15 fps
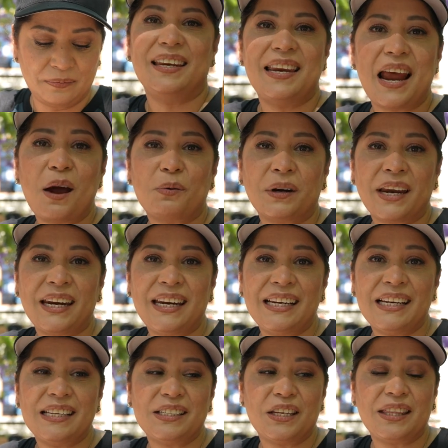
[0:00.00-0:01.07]
Now we're getting
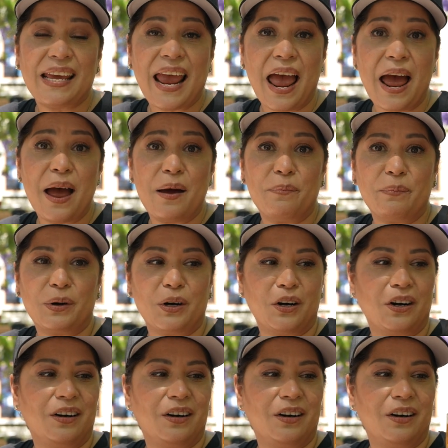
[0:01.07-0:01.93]
into the amber.